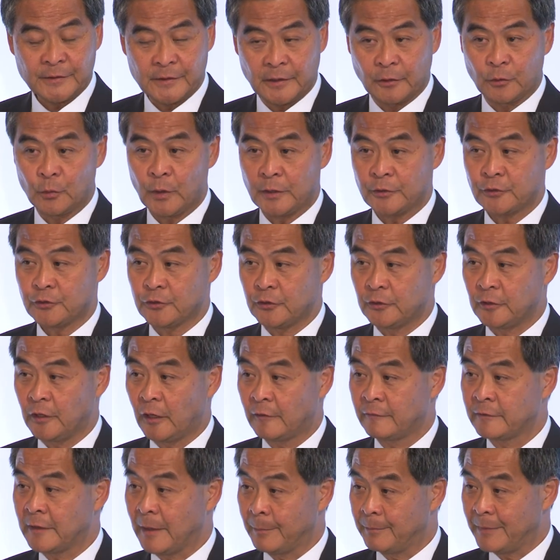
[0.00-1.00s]
the question
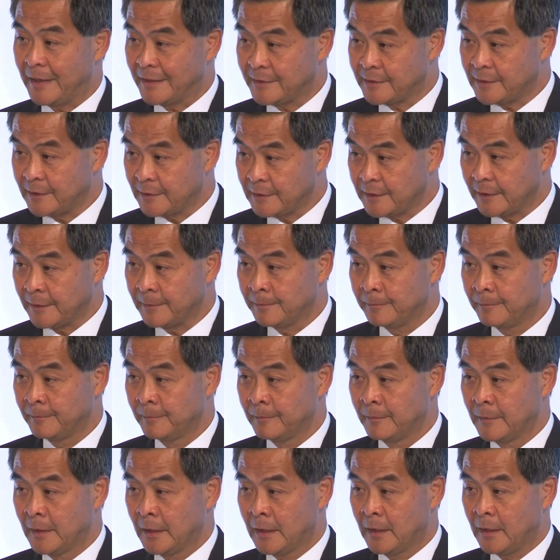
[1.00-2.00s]
of capacity
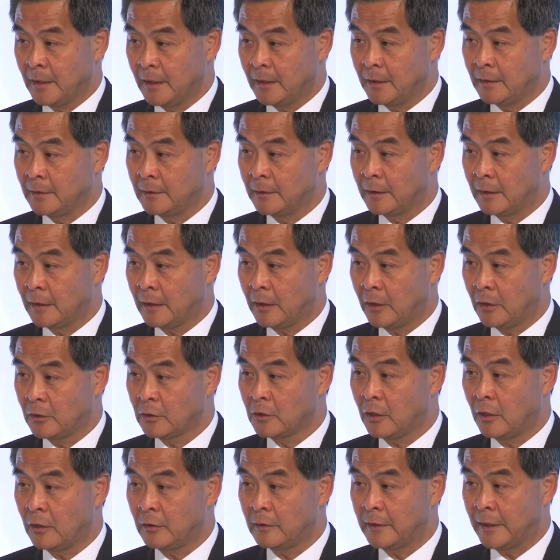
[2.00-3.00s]
in Hong
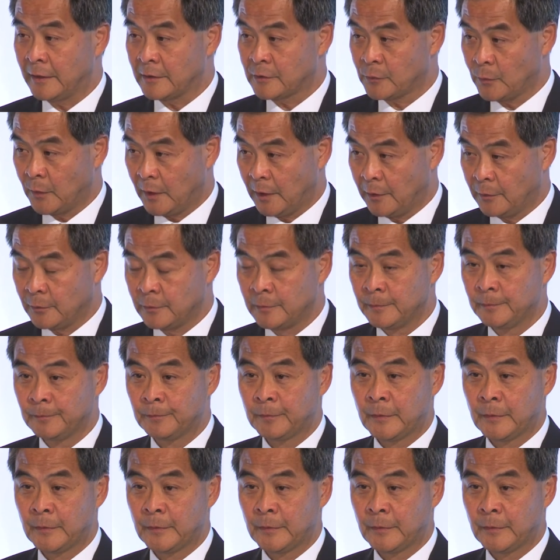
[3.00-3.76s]
Kong as well.